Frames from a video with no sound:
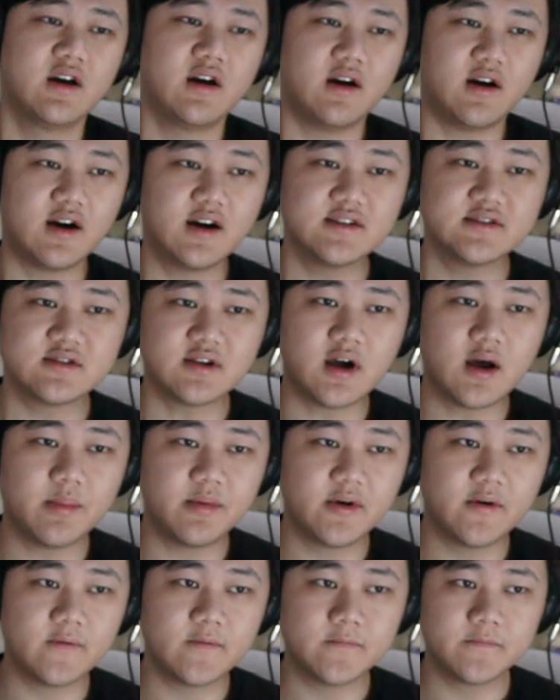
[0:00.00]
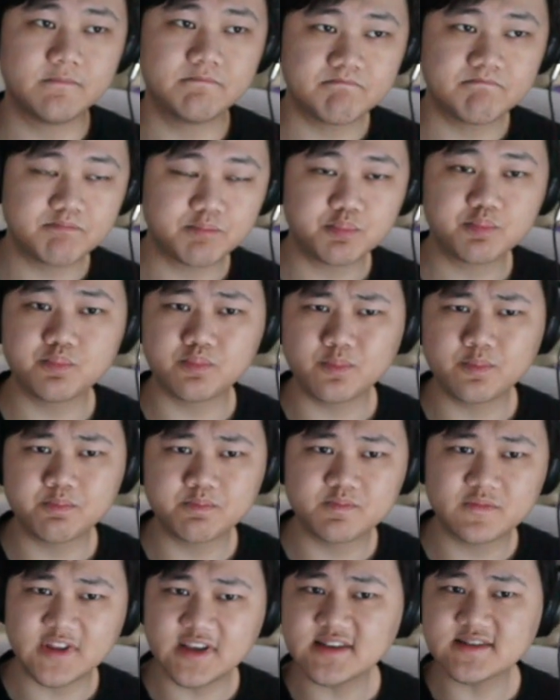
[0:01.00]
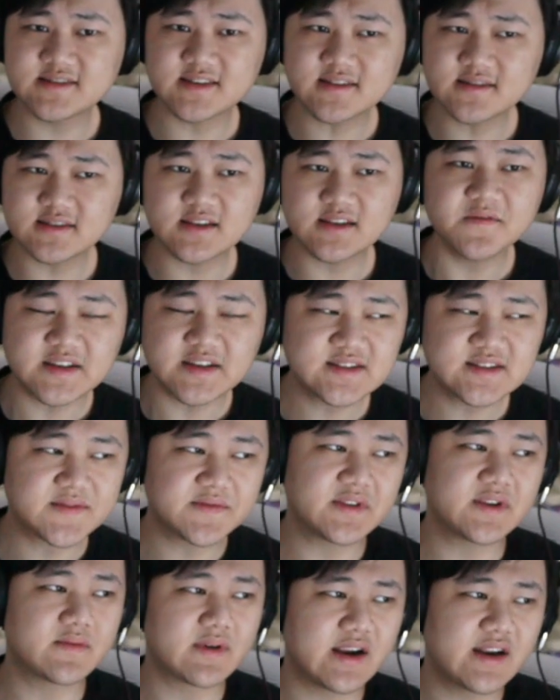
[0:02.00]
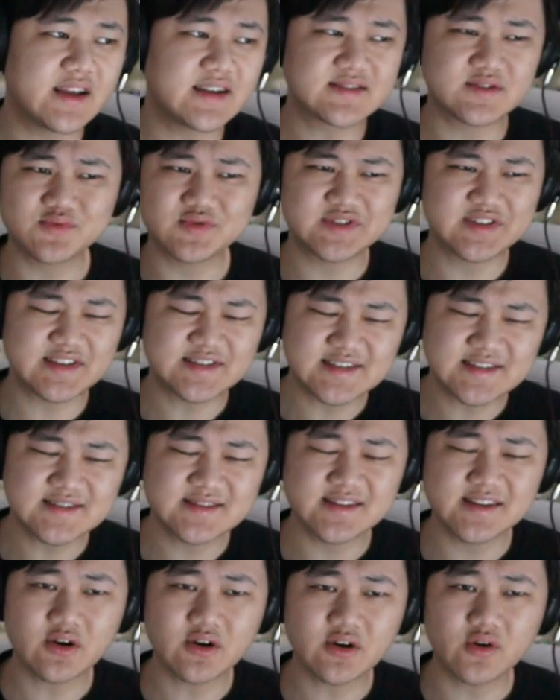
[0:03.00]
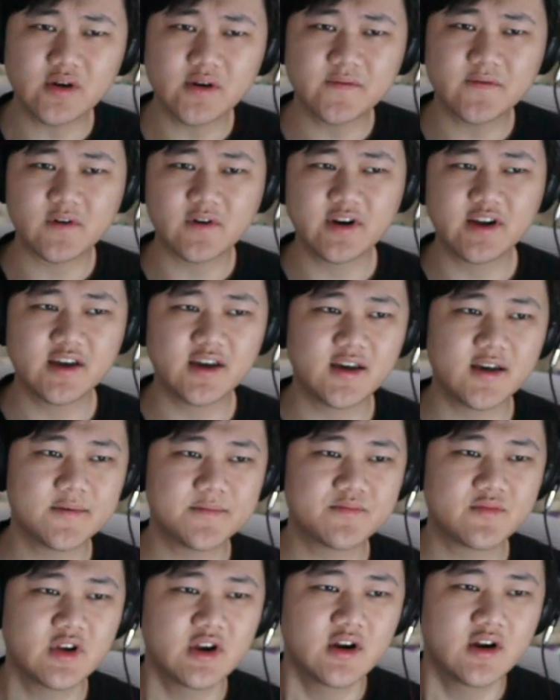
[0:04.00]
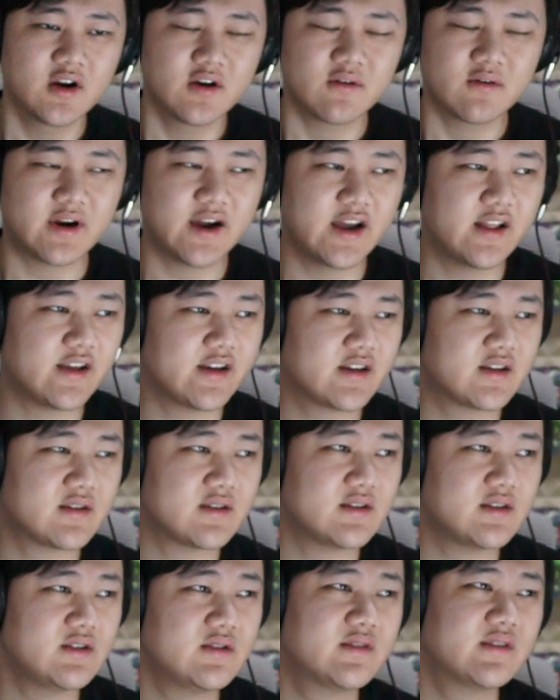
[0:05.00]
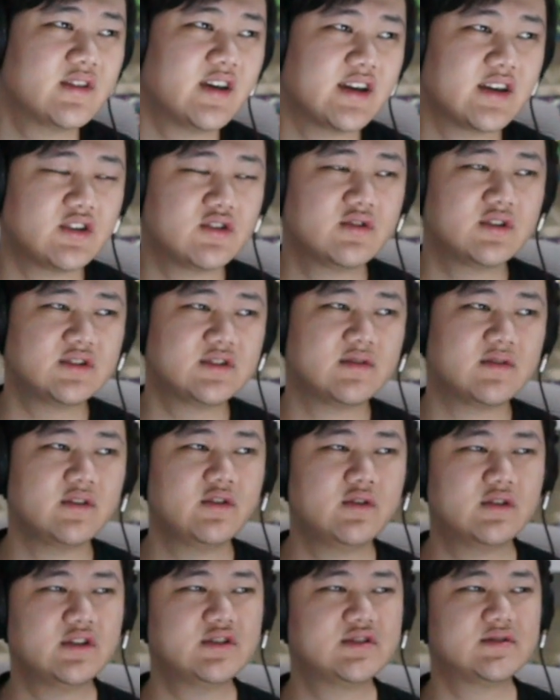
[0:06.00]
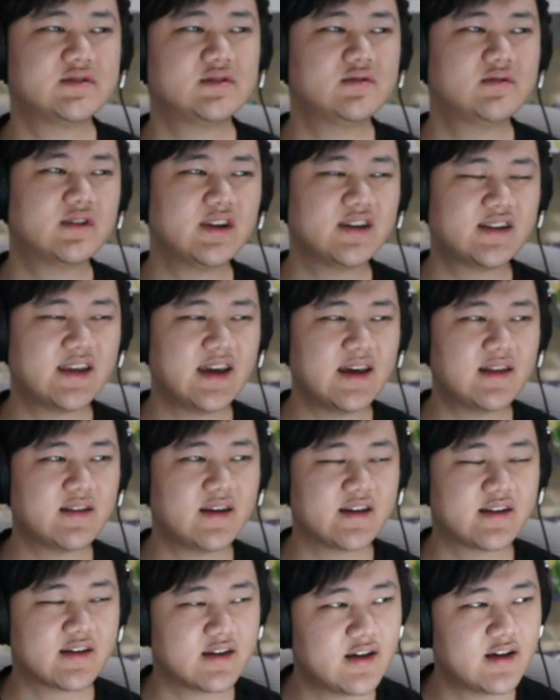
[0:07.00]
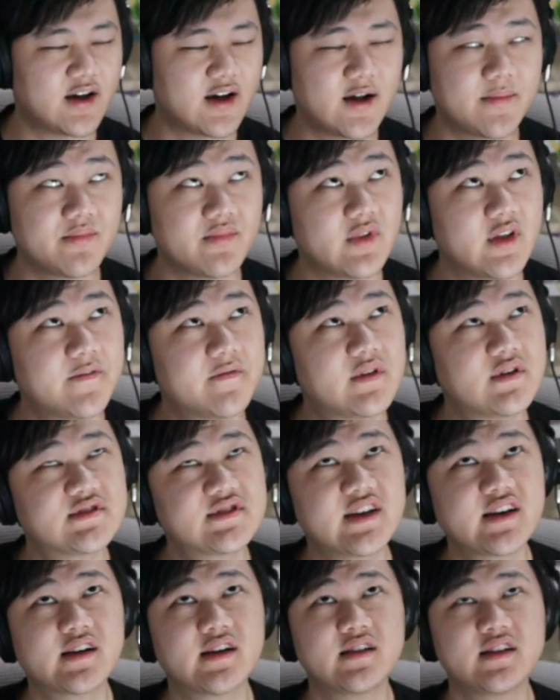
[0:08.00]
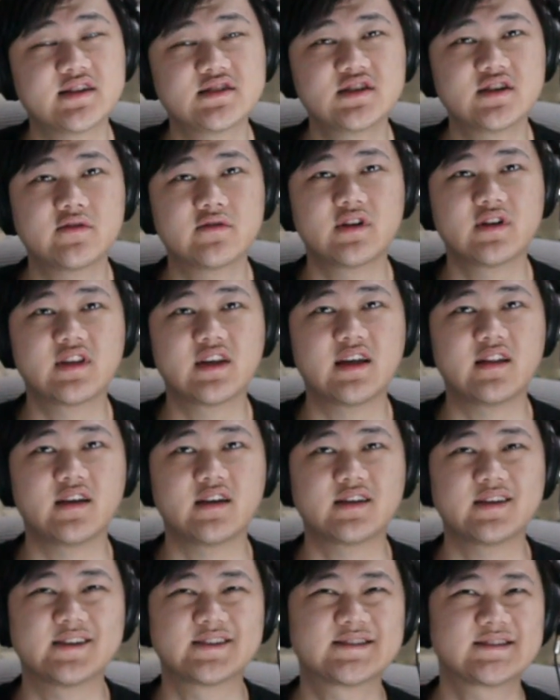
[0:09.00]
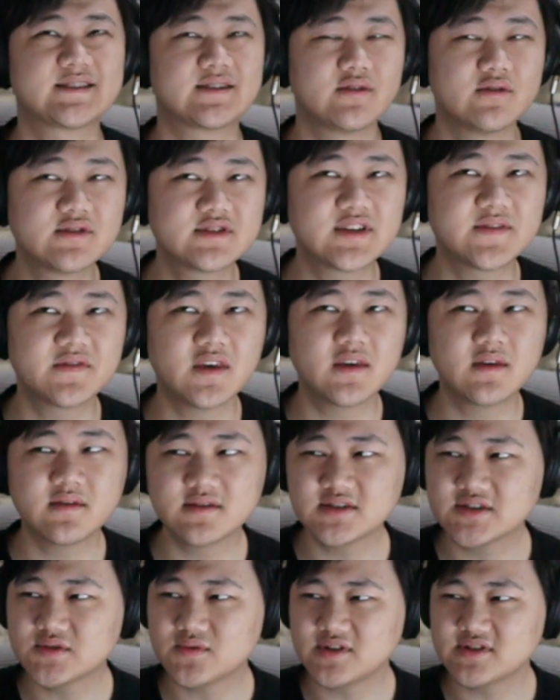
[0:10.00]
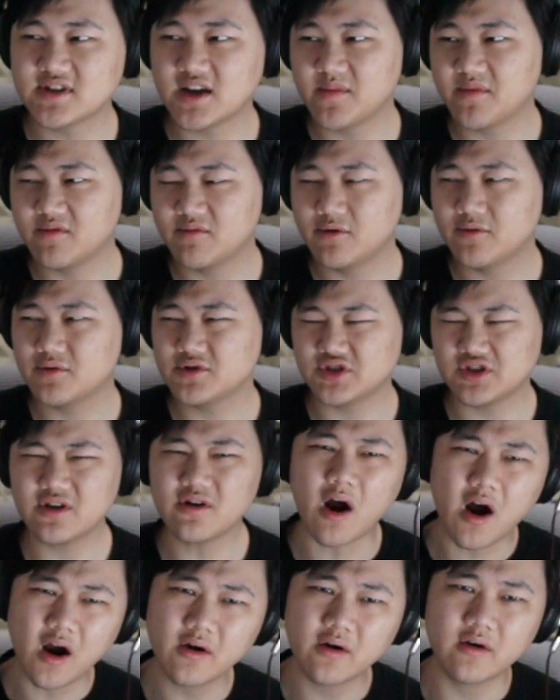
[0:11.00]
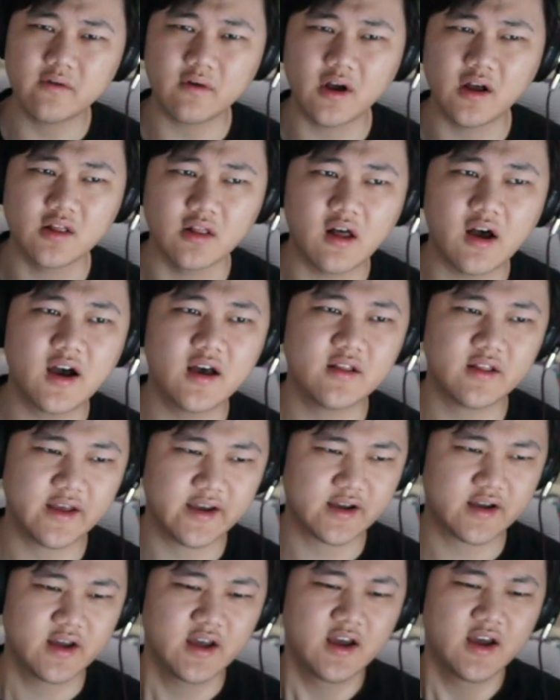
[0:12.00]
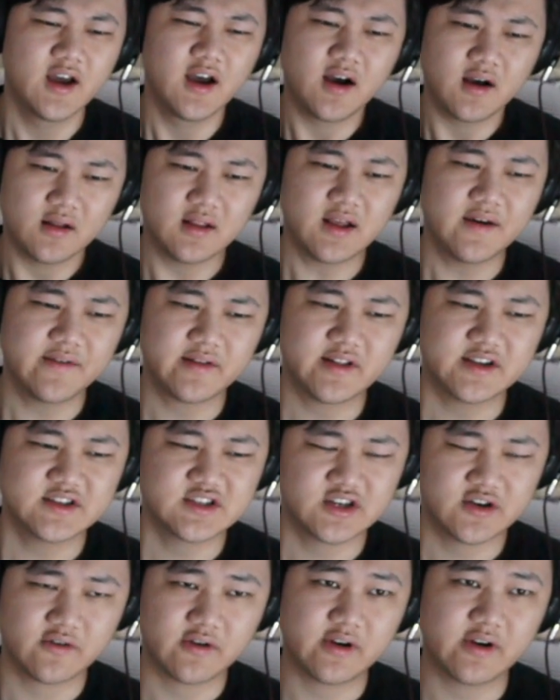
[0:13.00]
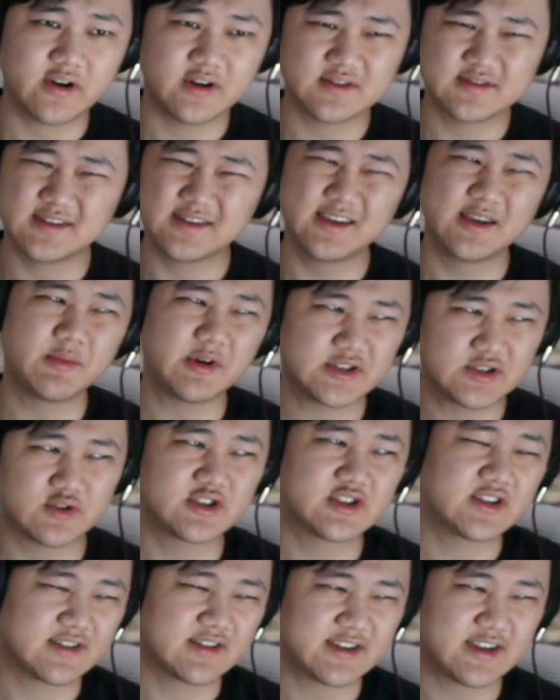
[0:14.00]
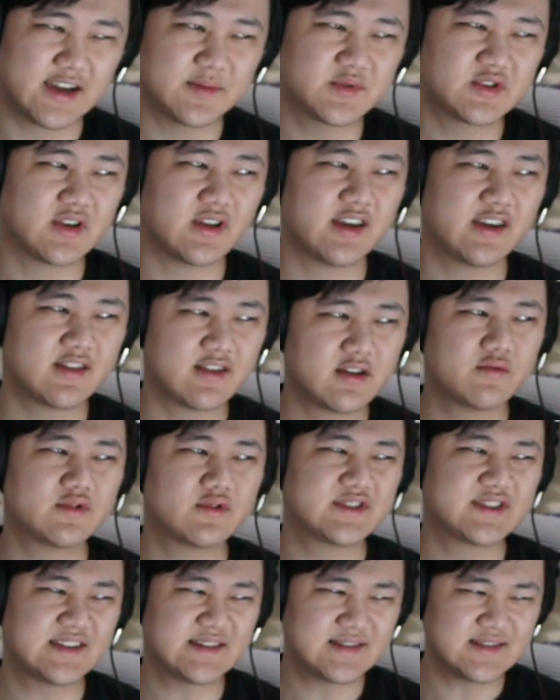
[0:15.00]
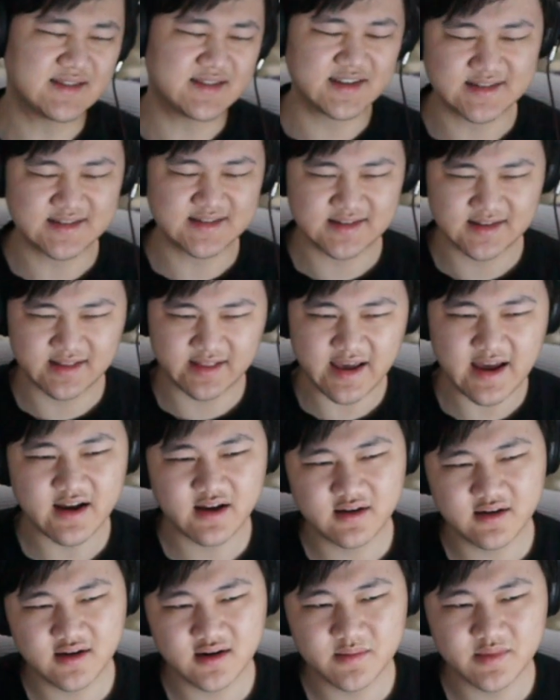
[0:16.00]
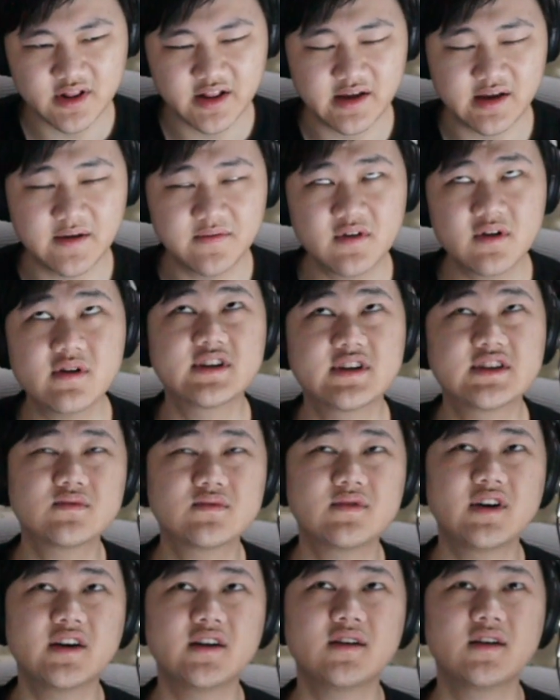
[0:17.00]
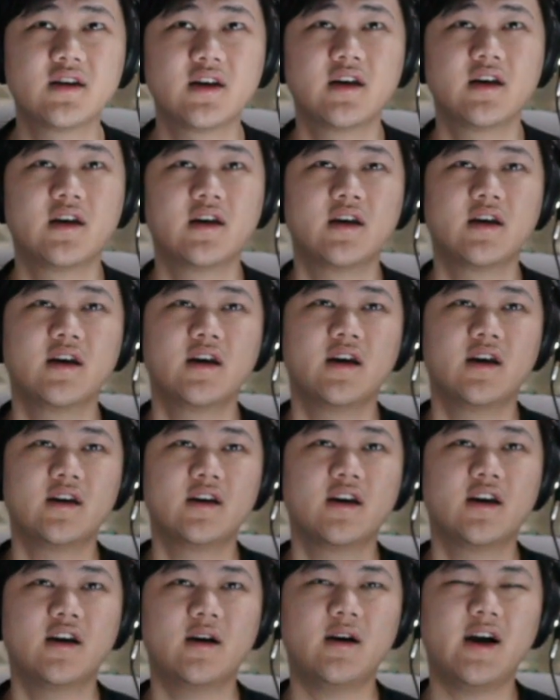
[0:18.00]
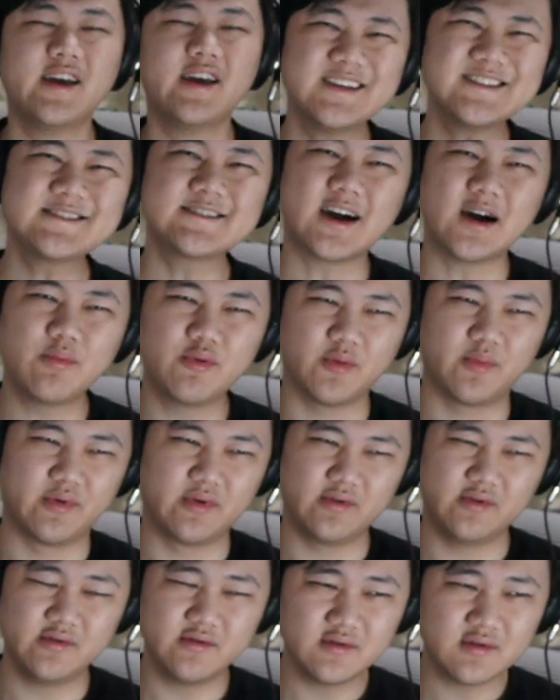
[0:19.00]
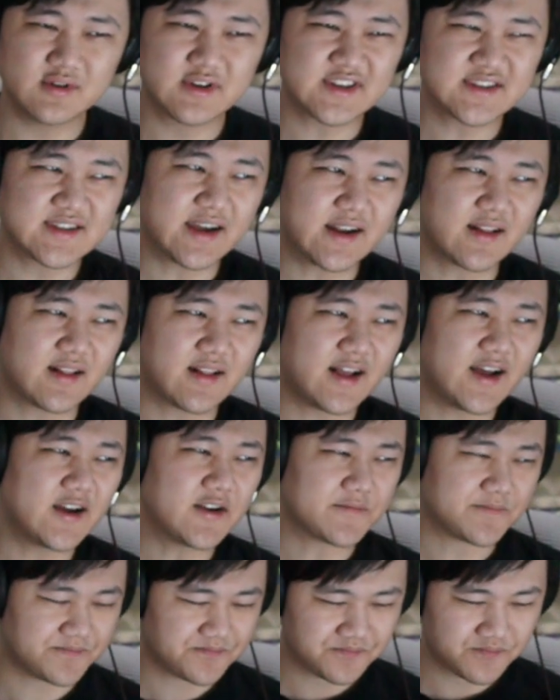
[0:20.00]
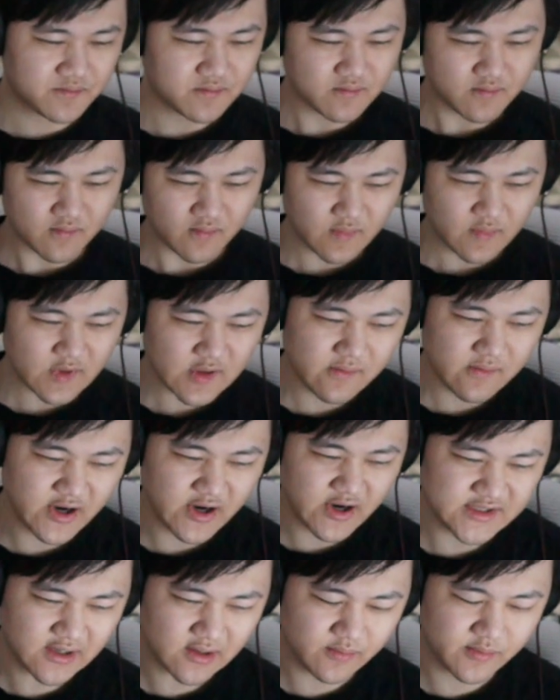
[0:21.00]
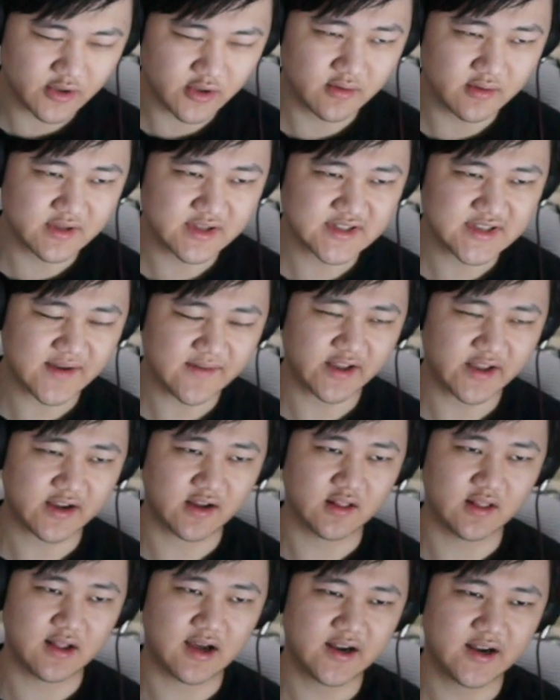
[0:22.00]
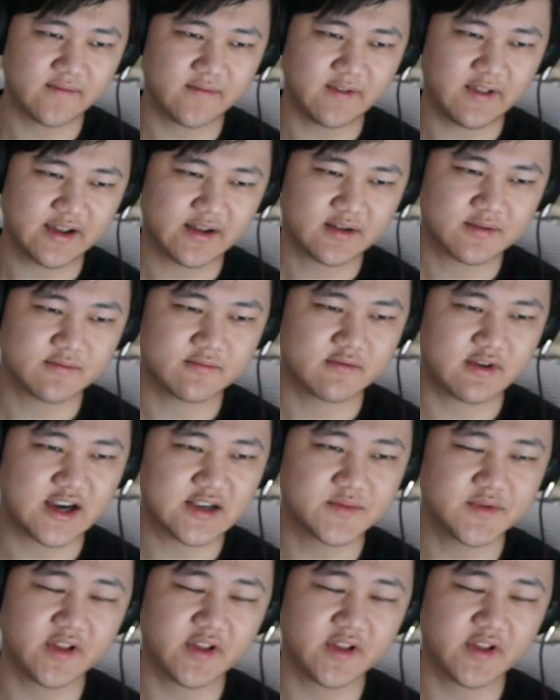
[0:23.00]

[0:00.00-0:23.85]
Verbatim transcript: On top of decent defensively, right? He has a resistance thing going for him, right? Like, you could, like, you could, you could, you could get, like, um, if there's, like, a Legendary that, like, exclusively uses one type of move, which there aren't a lot, like, a lot of the Legendary Arenas, they keep on switching the type, so, like, the resistance thing isn't that good, but, like, if there is one, I guess Tapu Bulu does that a lot, right? Tapu Bulu does have like a lot of like grass.